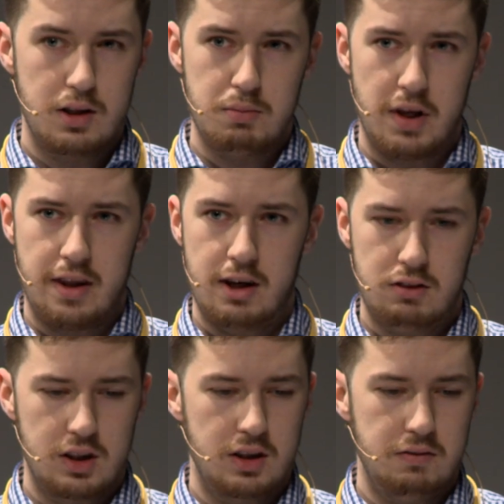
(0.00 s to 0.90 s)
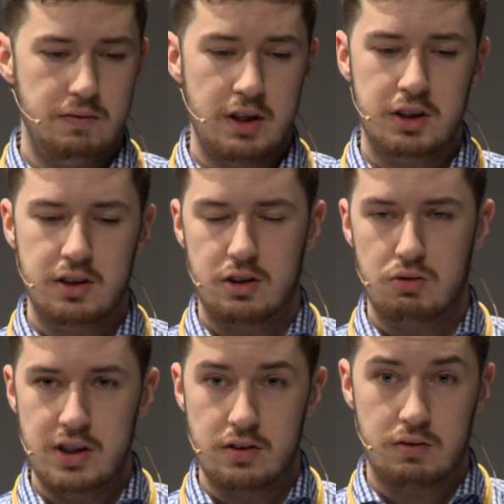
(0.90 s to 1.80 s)
But there are varying
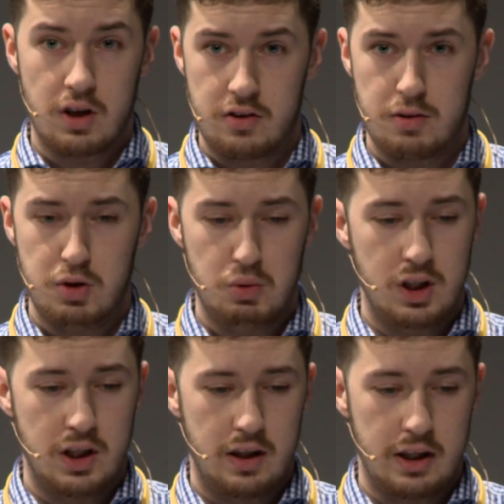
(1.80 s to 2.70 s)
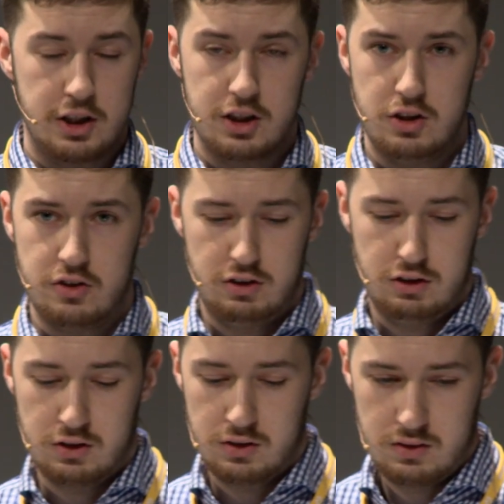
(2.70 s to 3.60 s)
degrees of custom UI that you can use in
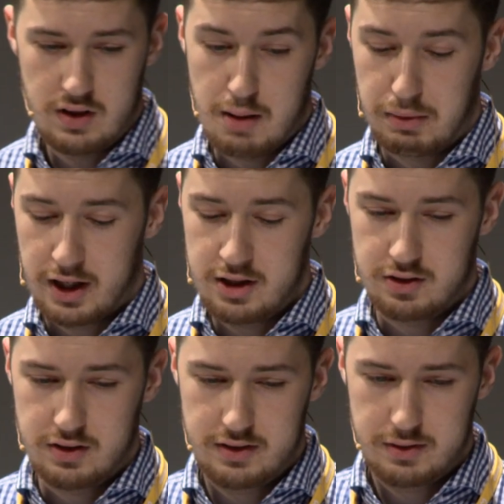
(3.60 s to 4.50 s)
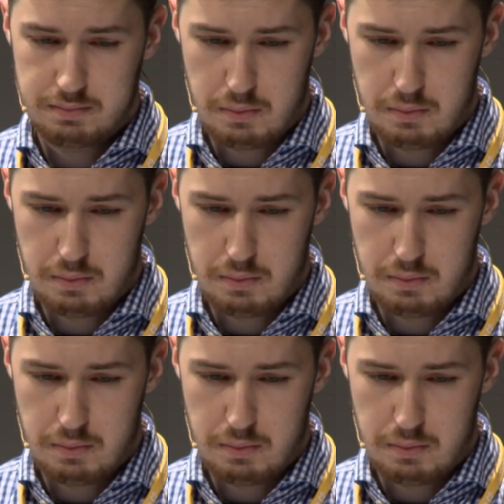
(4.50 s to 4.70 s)
your applications.